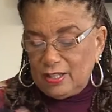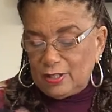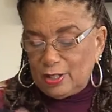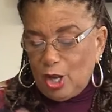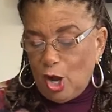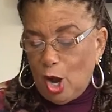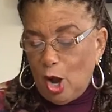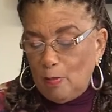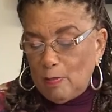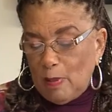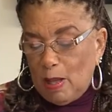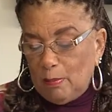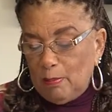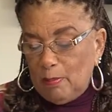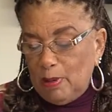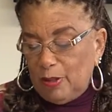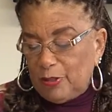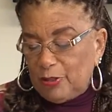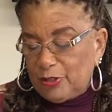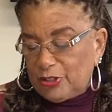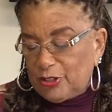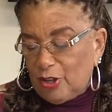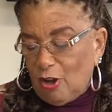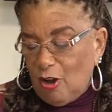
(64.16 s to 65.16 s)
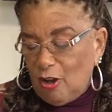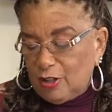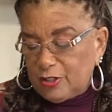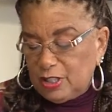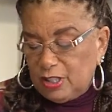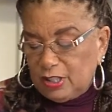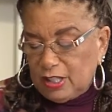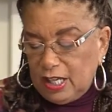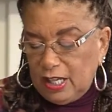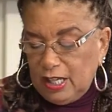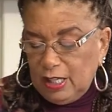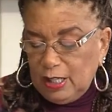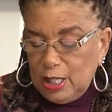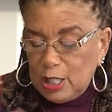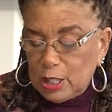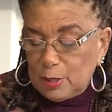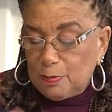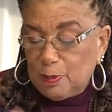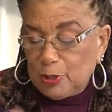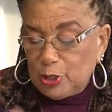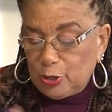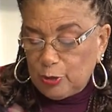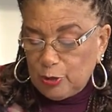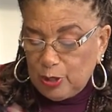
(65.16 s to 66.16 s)
is called My Mother Talks in English
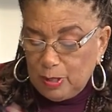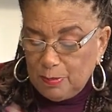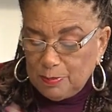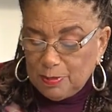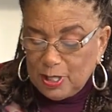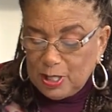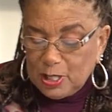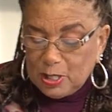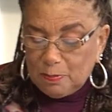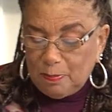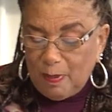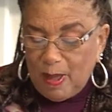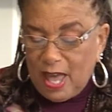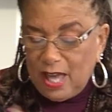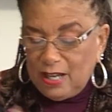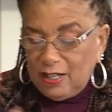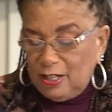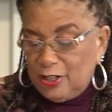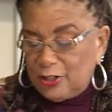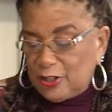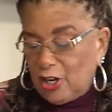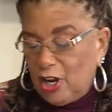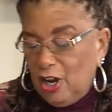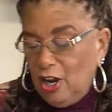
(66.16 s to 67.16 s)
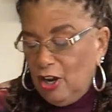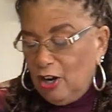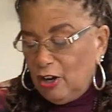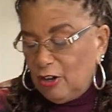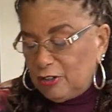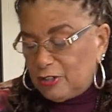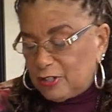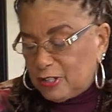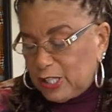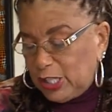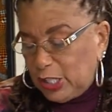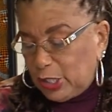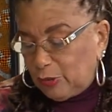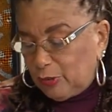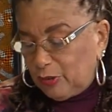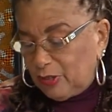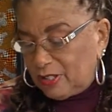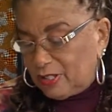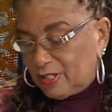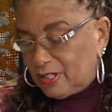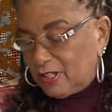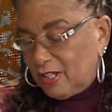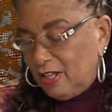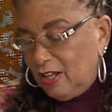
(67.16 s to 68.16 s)
but Dreams in Spanish. Her
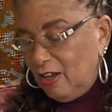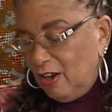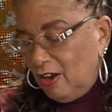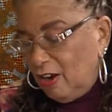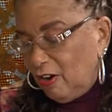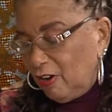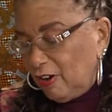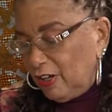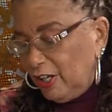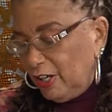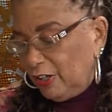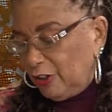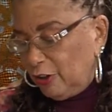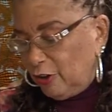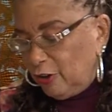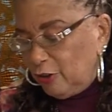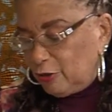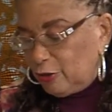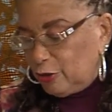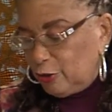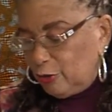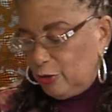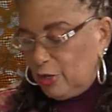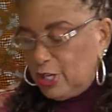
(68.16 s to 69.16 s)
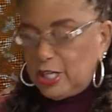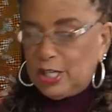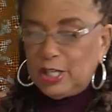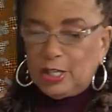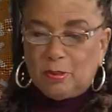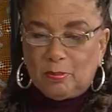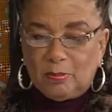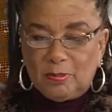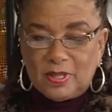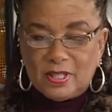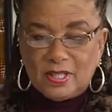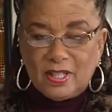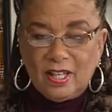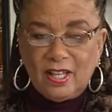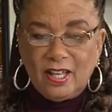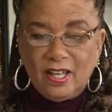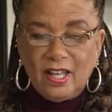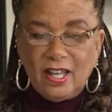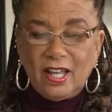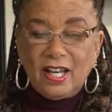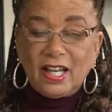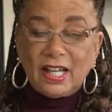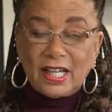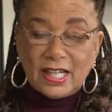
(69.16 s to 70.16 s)
Secrets Are in Her Dreams.
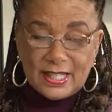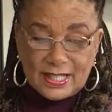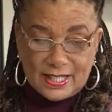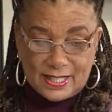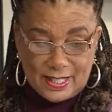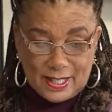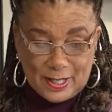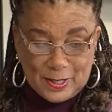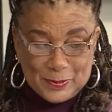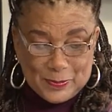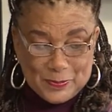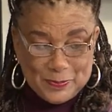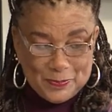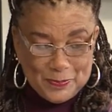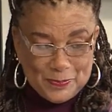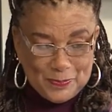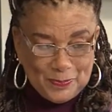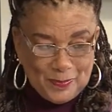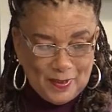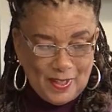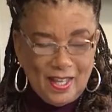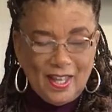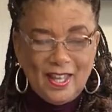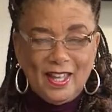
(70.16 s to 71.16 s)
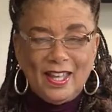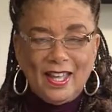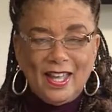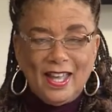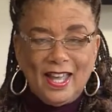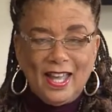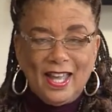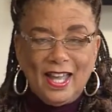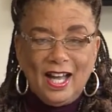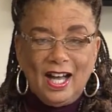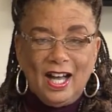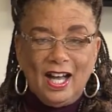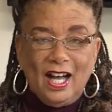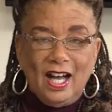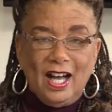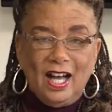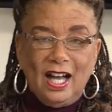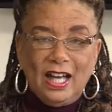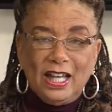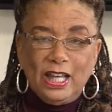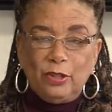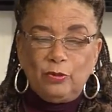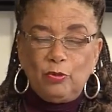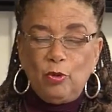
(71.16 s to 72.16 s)
Listen.
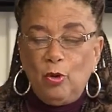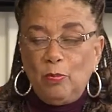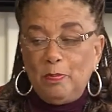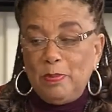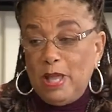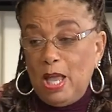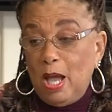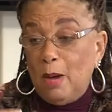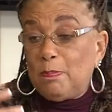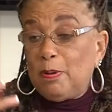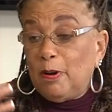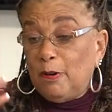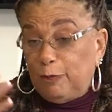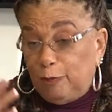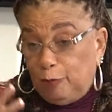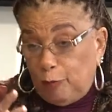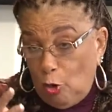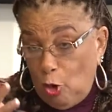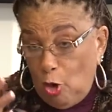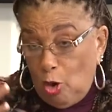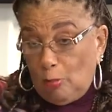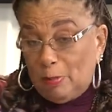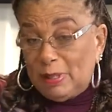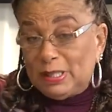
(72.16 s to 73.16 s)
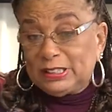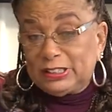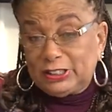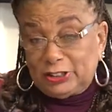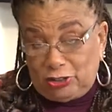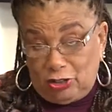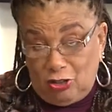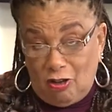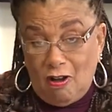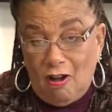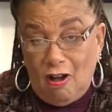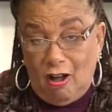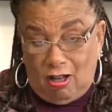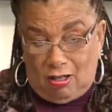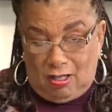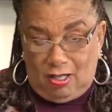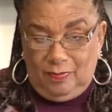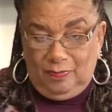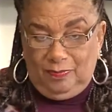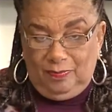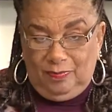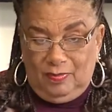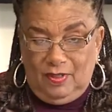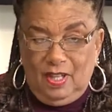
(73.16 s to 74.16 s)
It will be a performance talk.
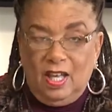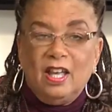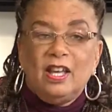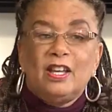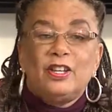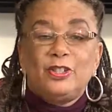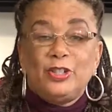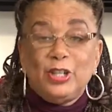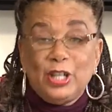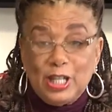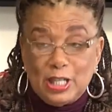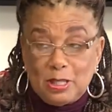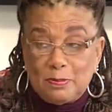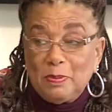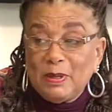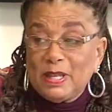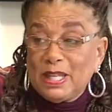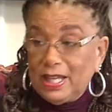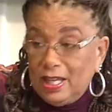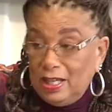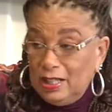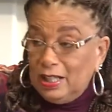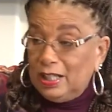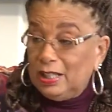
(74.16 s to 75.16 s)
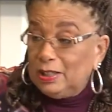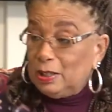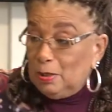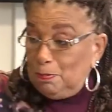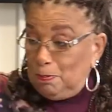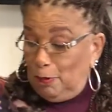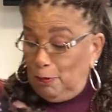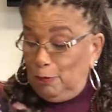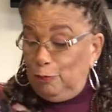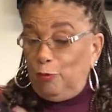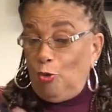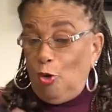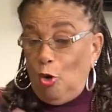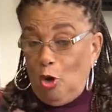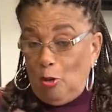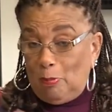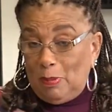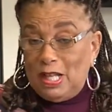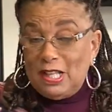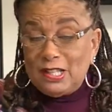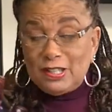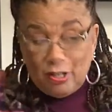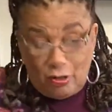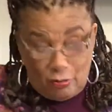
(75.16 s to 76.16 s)
She is beginning the
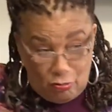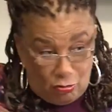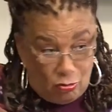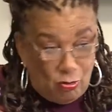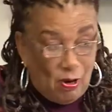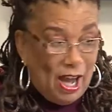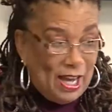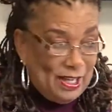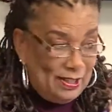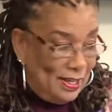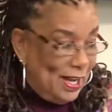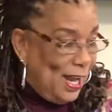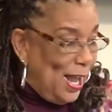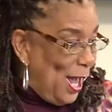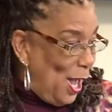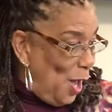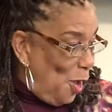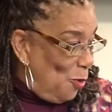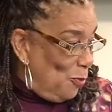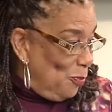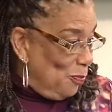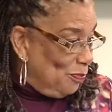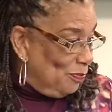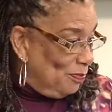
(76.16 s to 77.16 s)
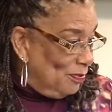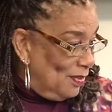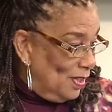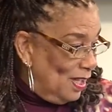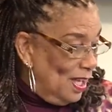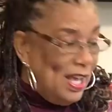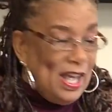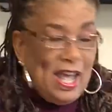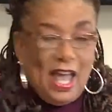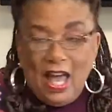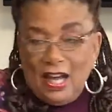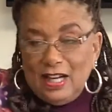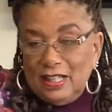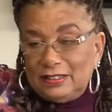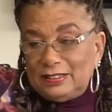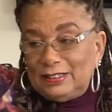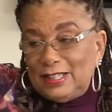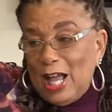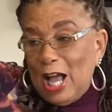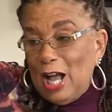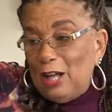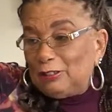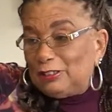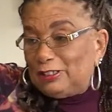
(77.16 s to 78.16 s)
performance right now, and it's
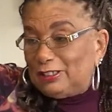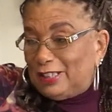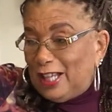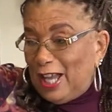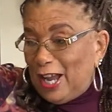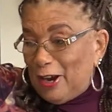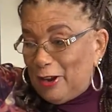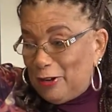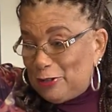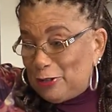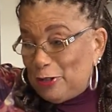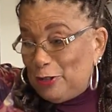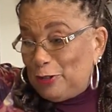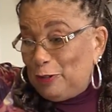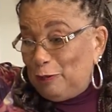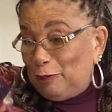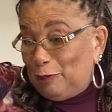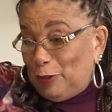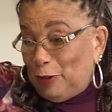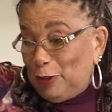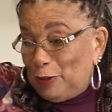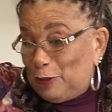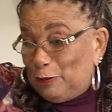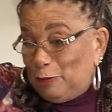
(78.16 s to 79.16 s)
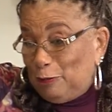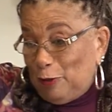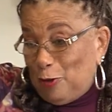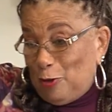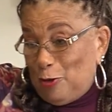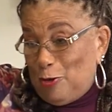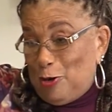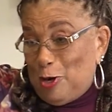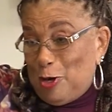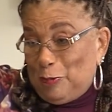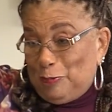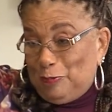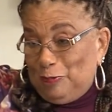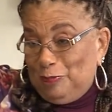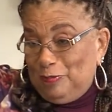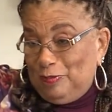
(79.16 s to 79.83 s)
downstairs on the first floor.